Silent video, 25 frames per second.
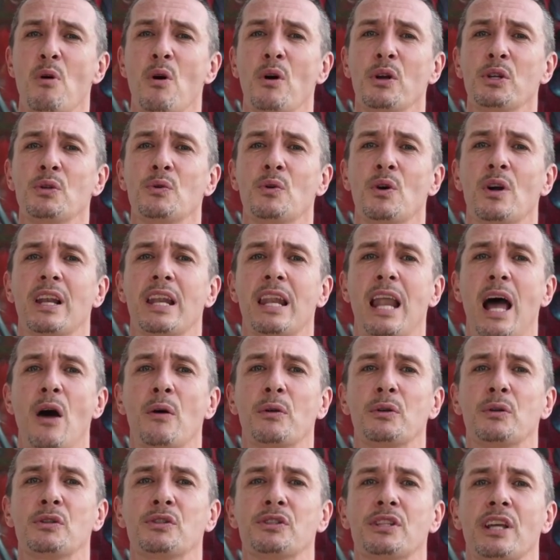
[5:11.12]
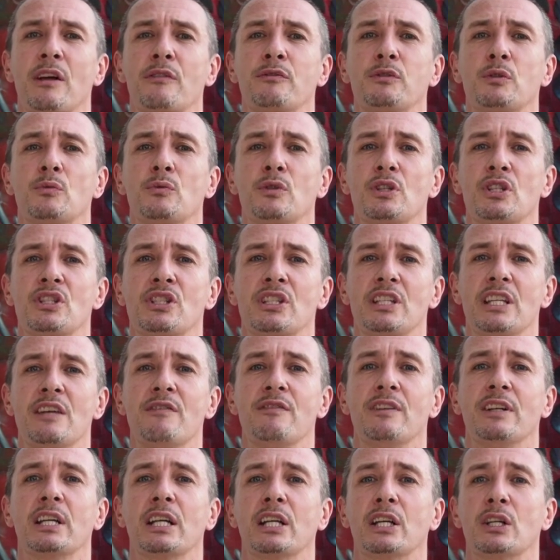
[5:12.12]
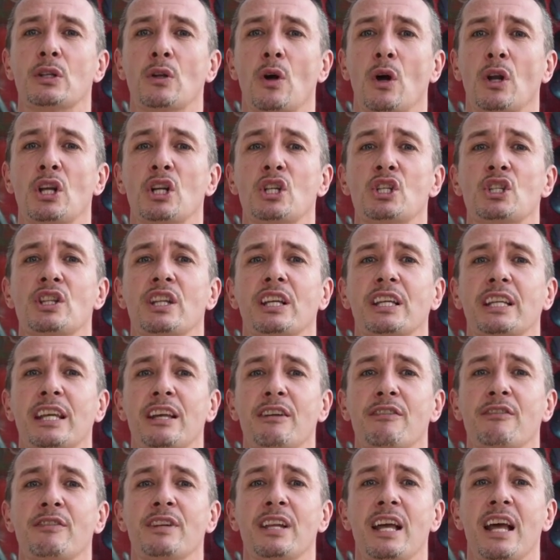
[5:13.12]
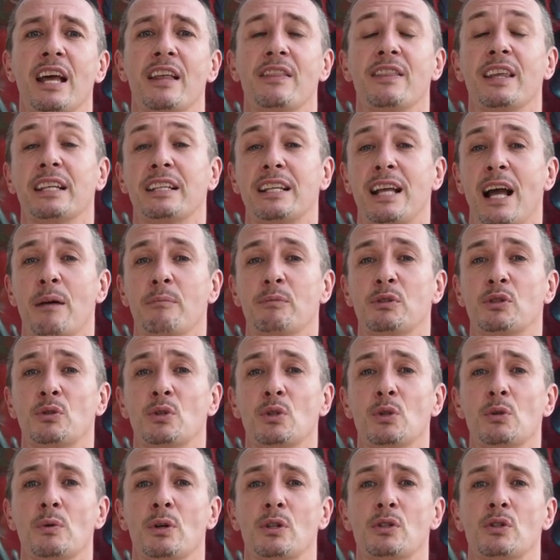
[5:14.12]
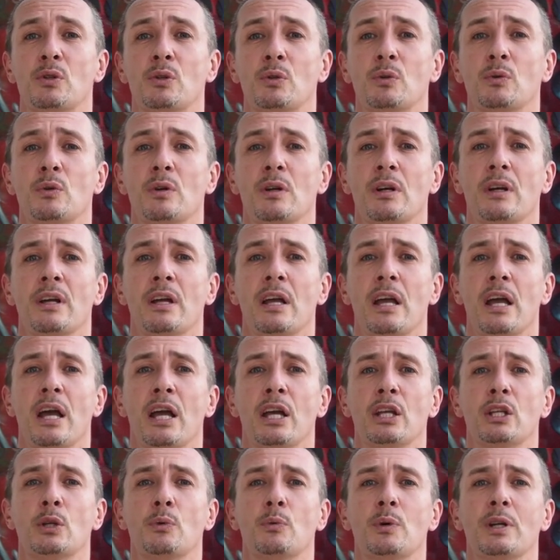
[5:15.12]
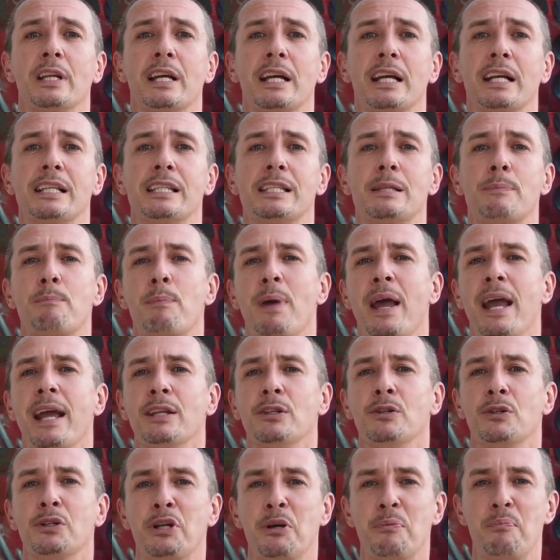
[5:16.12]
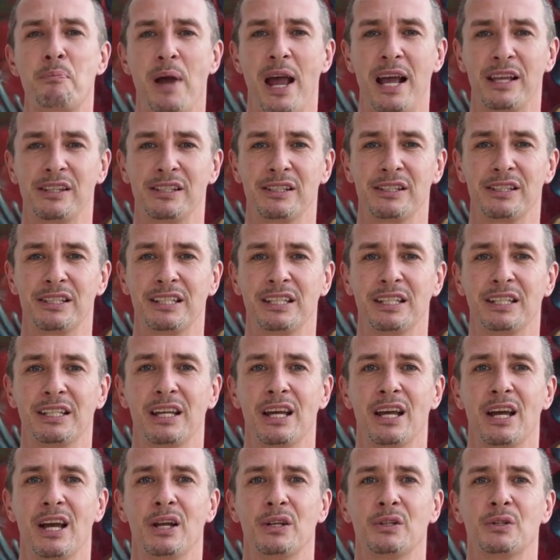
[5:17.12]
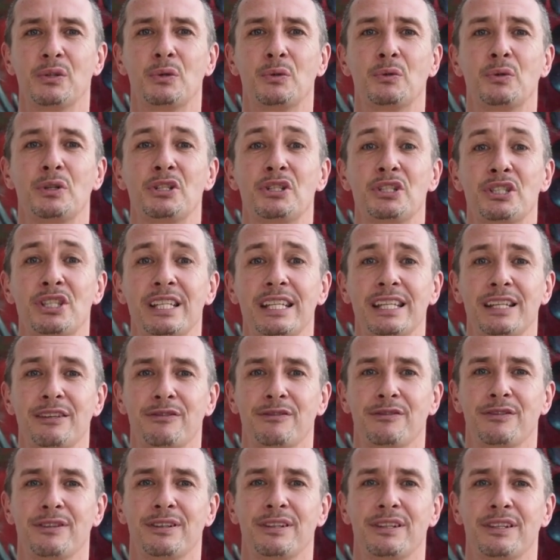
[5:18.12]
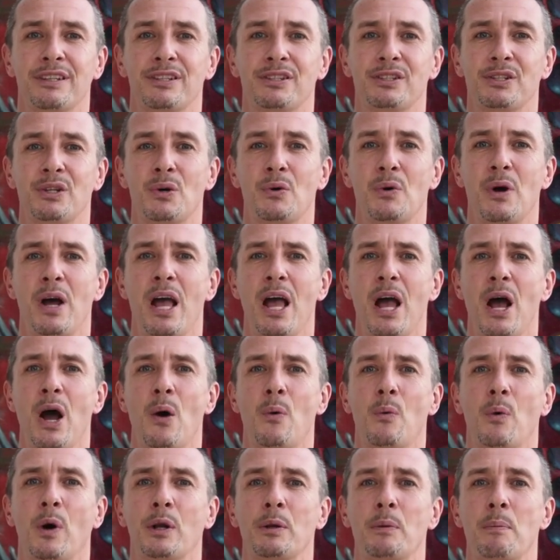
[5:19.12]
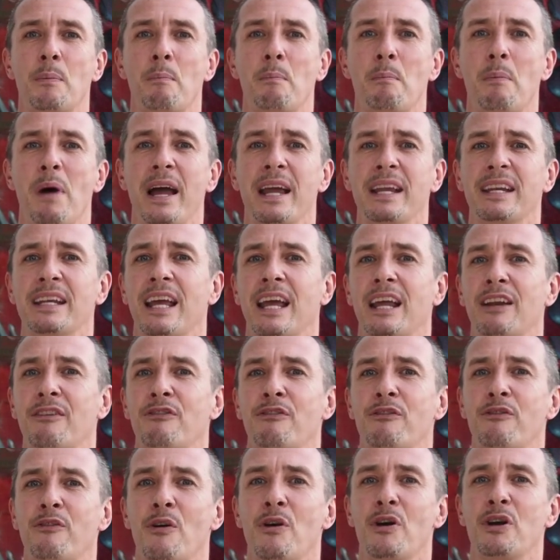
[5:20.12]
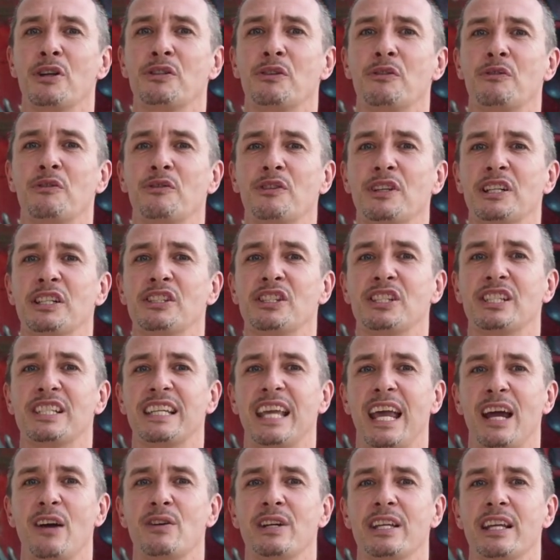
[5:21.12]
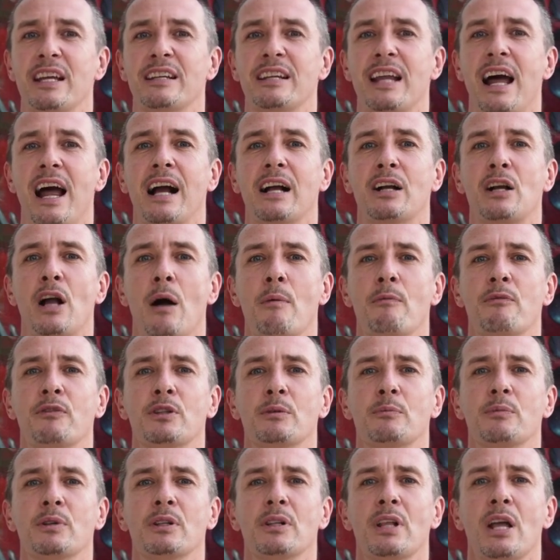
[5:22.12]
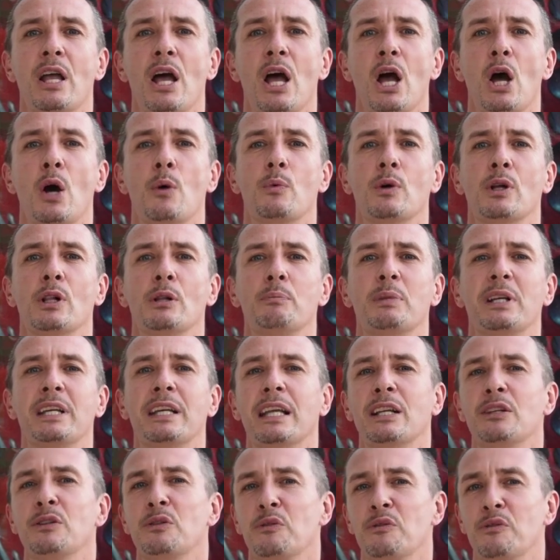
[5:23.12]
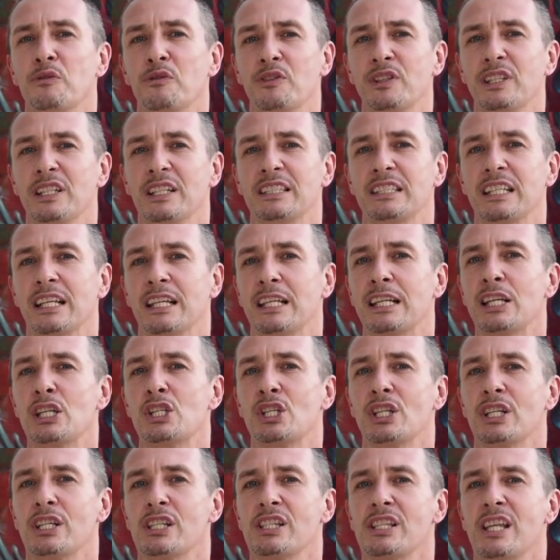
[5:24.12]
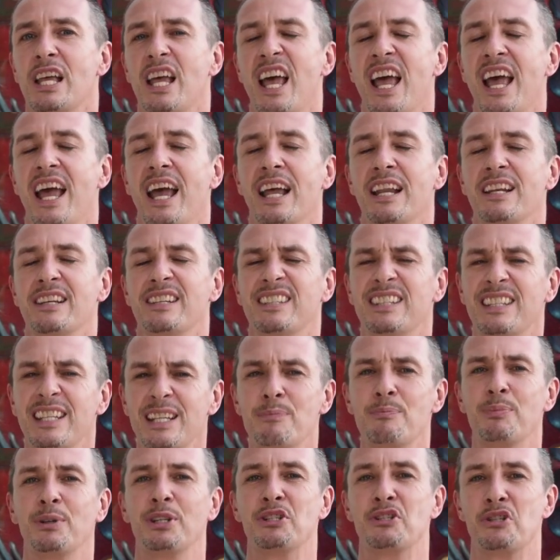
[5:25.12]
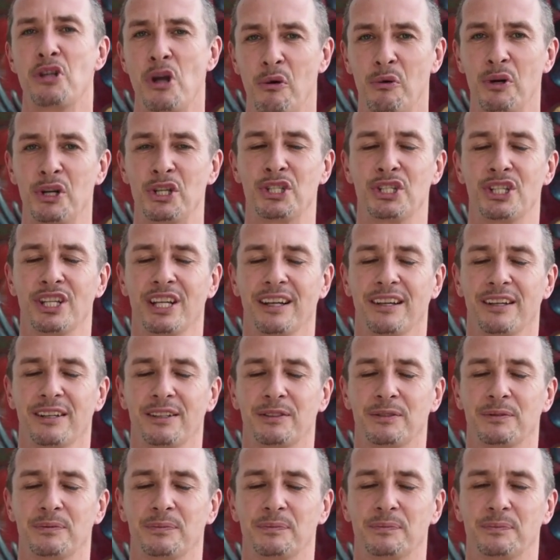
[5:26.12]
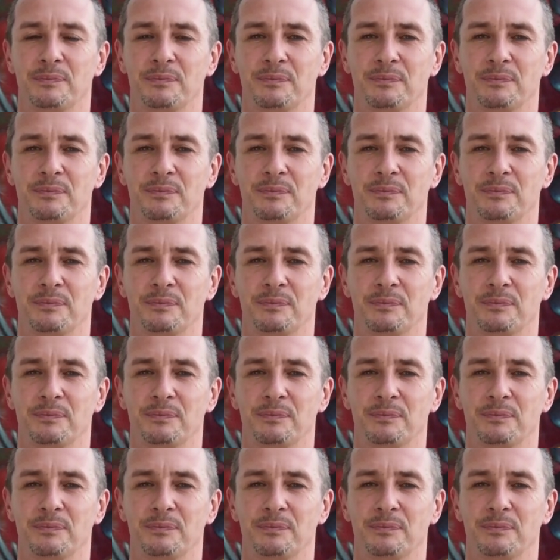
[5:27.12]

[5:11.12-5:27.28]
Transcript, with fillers: The more you allow yourself to receive and acknowledge the gift that comes towards you, you will expand your capacity to receive. So what might at first feel scary and uncomfortable will begin to feel delicious and deeply nourishing.